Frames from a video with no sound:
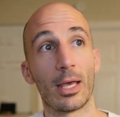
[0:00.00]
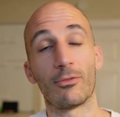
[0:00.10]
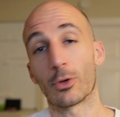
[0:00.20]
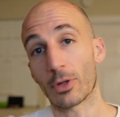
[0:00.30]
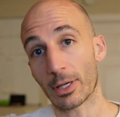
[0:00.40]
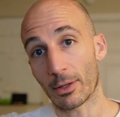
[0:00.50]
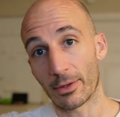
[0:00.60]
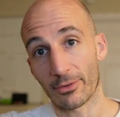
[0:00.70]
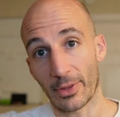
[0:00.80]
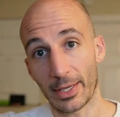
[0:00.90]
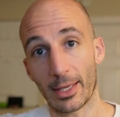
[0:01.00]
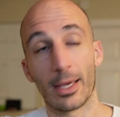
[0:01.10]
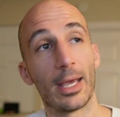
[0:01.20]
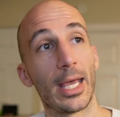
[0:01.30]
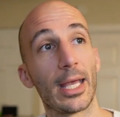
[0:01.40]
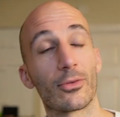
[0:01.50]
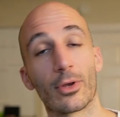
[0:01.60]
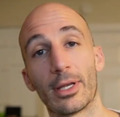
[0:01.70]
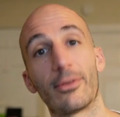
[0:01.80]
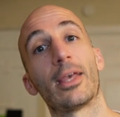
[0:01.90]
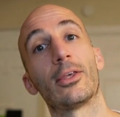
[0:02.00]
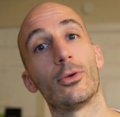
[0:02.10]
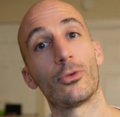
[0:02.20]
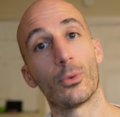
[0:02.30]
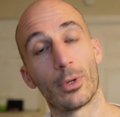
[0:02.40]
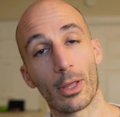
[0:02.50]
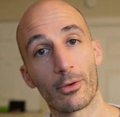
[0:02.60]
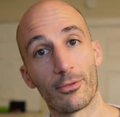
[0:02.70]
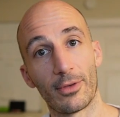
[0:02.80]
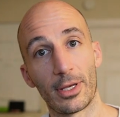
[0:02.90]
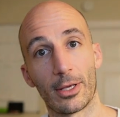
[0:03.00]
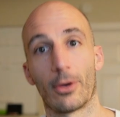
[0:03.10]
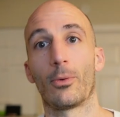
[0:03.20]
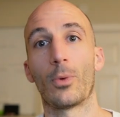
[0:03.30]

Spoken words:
if you click on this link, it's going to take you to another video